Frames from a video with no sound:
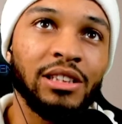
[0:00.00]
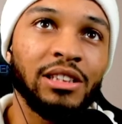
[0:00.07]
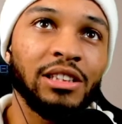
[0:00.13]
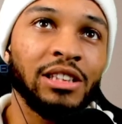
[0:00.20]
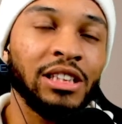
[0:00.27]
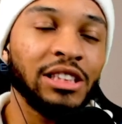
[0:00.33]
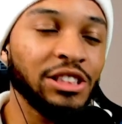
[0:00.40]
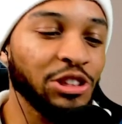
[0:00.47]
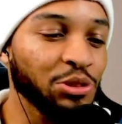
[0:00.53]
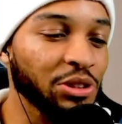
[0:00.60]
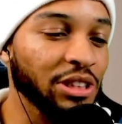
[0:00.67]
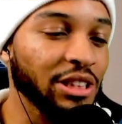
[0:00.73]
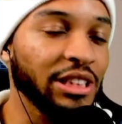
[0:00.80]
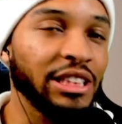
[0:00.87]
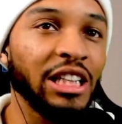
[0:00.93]
Because
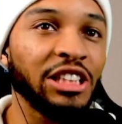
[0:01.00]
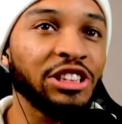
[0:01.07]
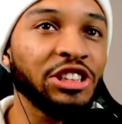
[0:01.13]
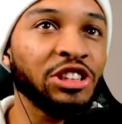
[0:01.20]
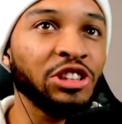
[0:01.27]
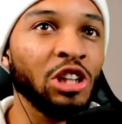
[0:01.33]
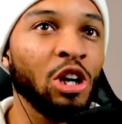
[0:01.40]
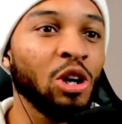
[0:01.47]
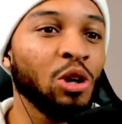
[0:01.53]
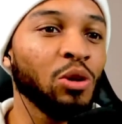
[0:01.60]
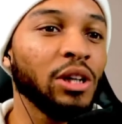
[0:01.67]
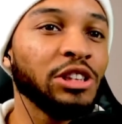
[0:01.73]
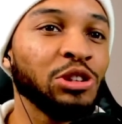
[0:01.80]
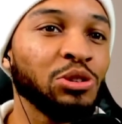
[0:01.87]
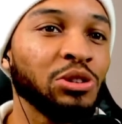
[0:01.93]
usually a show
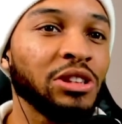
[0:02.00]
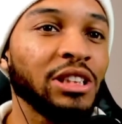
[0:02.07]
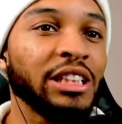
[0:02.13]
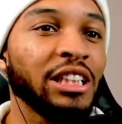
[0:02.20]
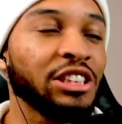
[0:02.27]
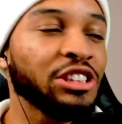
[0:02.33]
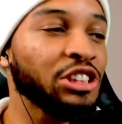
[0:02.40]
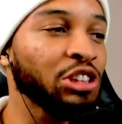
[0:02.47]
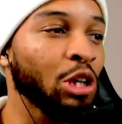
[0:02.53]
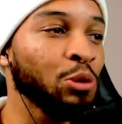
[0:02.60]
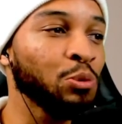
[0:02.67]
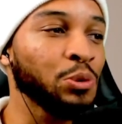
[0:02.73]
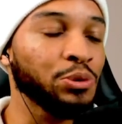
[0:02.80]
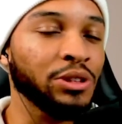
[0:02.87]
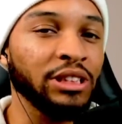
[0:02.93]

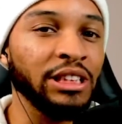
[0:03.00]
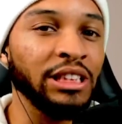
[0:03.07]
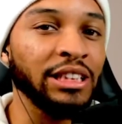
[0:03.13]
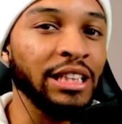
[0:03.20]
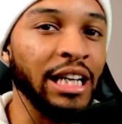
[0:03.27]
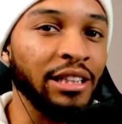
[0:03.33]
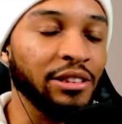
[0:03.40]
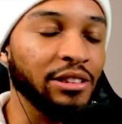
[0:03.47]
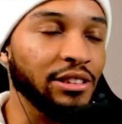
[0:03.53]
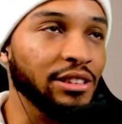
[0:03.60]
will see that